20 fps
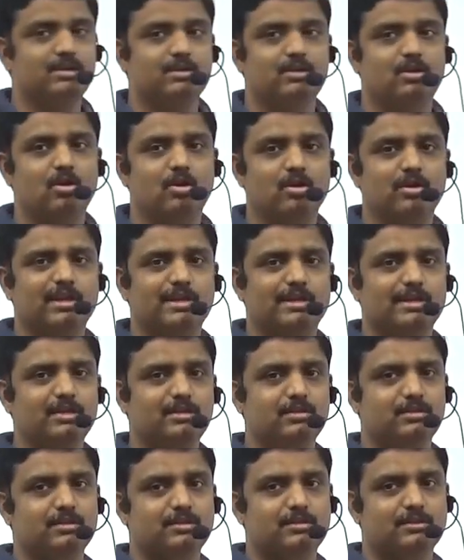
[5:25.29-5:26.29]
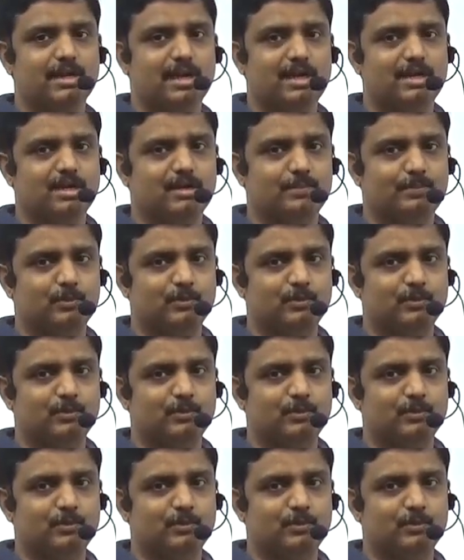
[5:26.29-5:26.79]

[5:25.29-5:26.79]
drawn in a standard